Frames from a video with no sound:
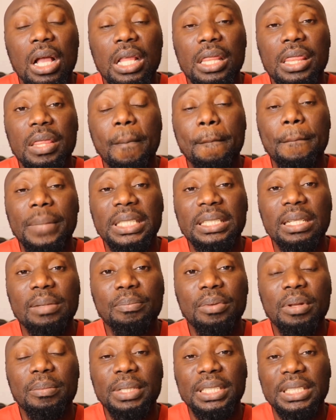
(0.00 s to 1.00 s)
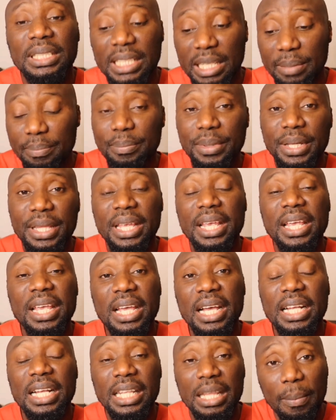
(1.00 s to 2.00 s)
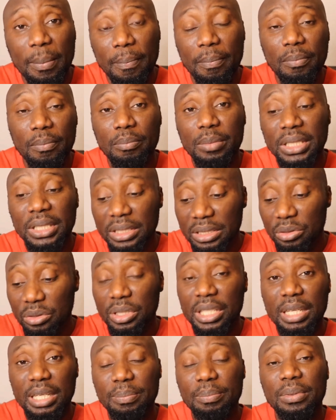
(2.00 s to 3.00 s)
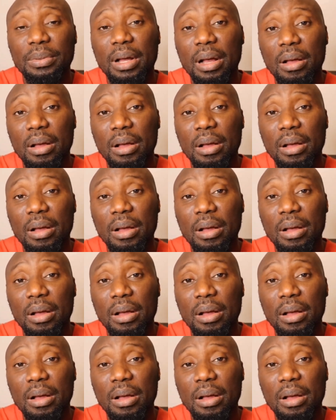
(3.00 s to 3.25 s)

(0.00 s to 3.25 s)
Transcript: Nmi simply means keep it here. Nm means to keep.